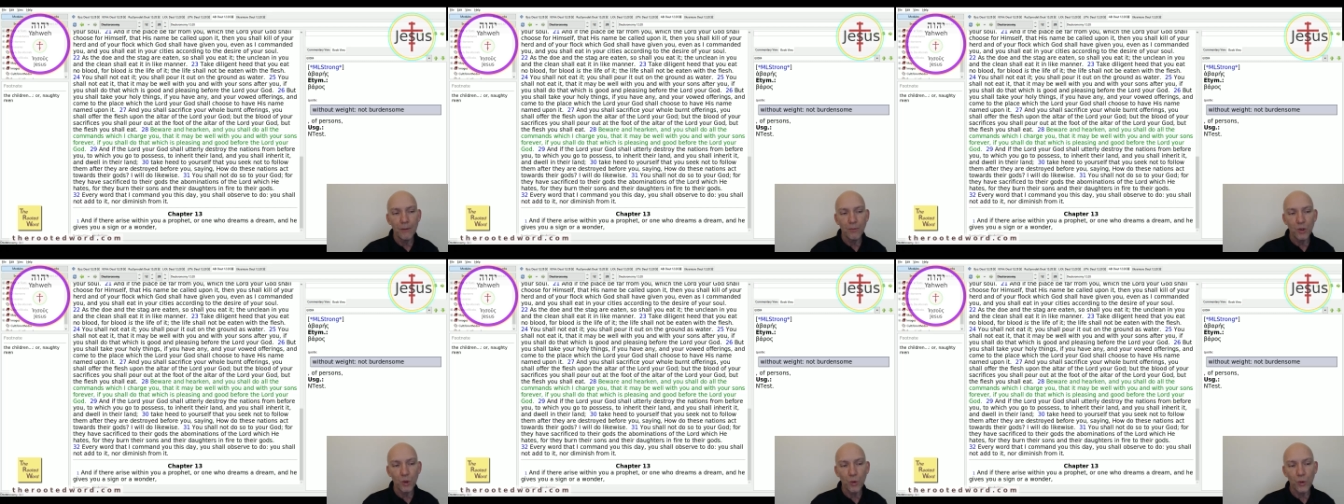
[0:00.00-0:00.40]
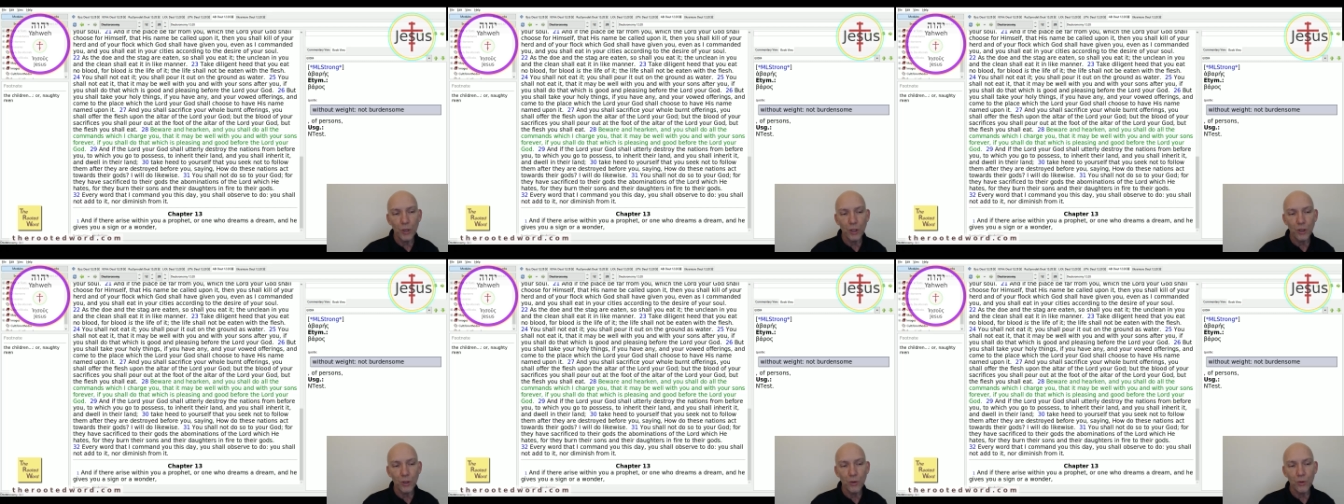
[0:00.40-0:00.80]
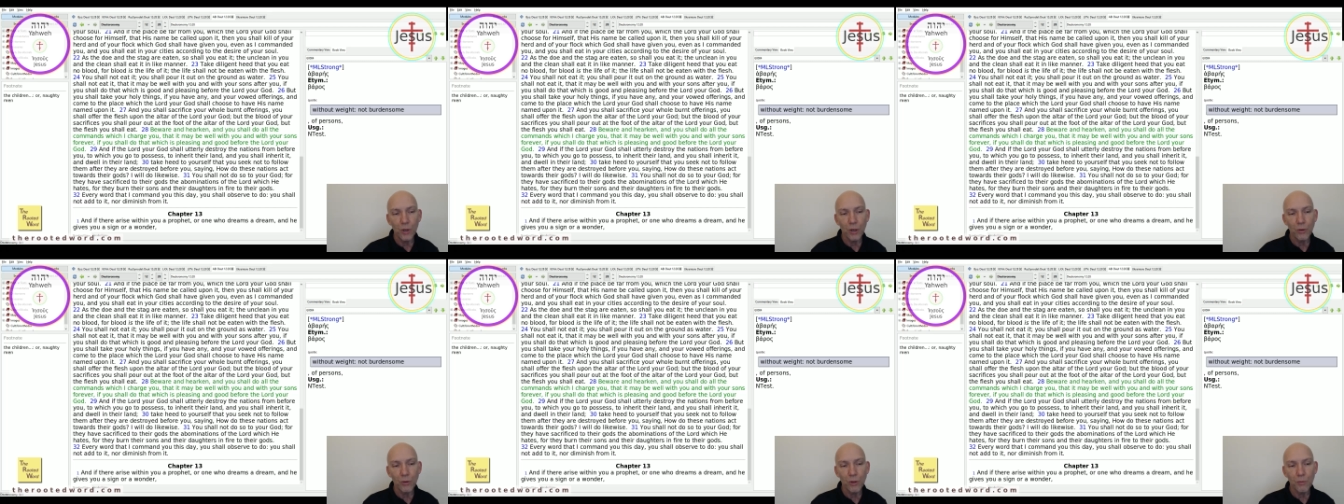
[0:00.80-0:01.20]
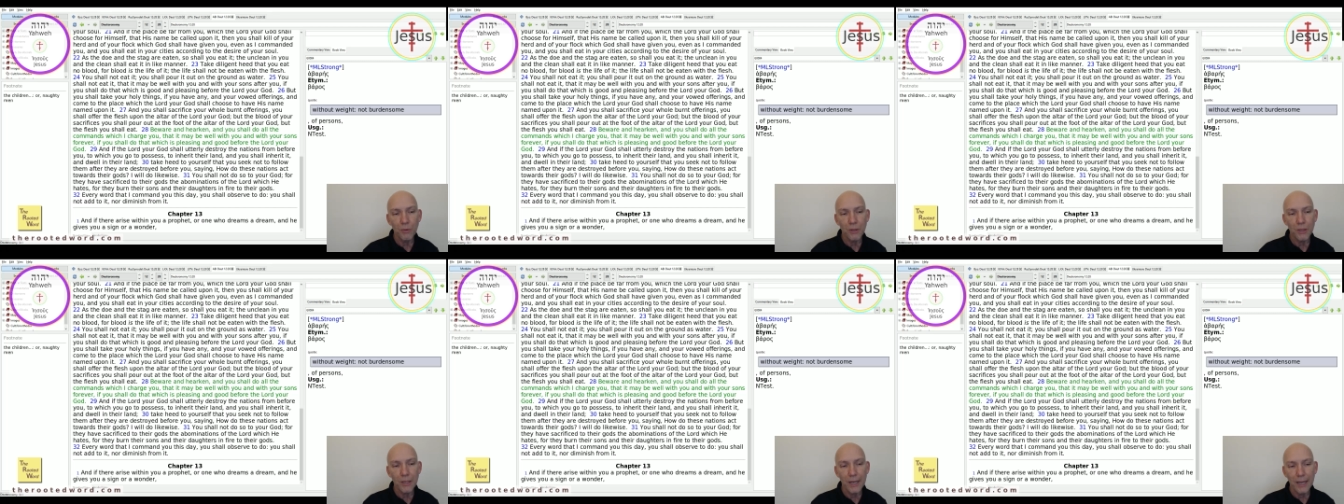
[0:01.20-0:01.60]
to which you go to
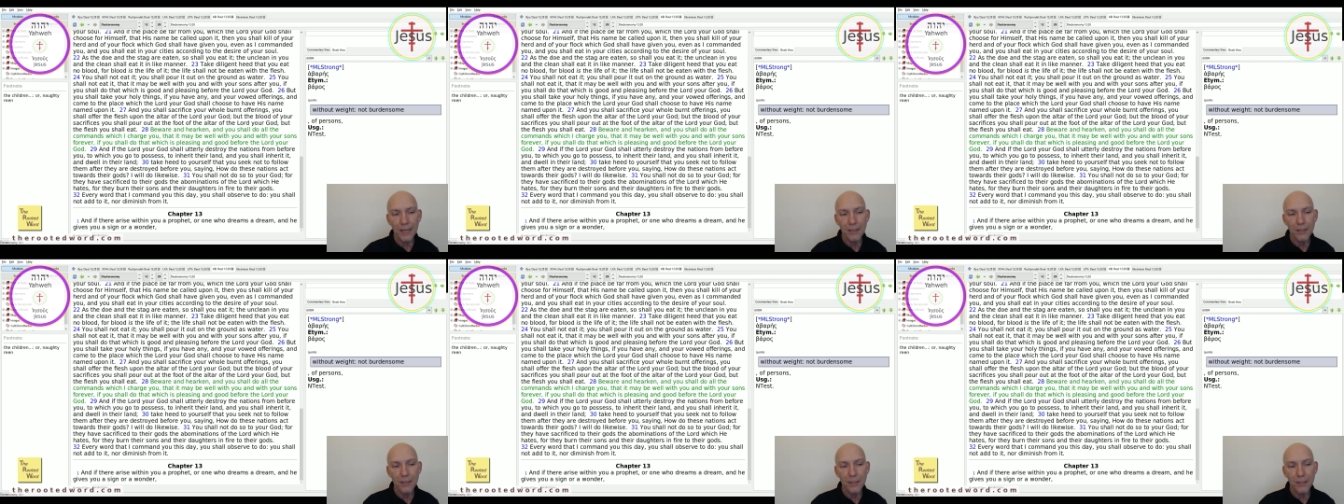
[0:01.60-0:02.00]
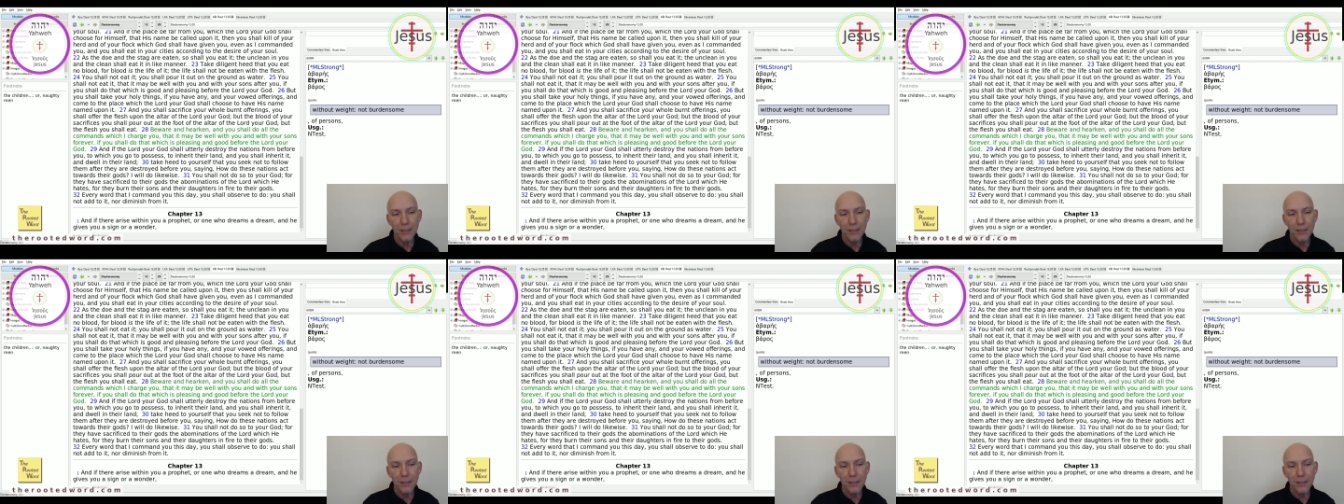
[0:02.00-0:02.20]
possess,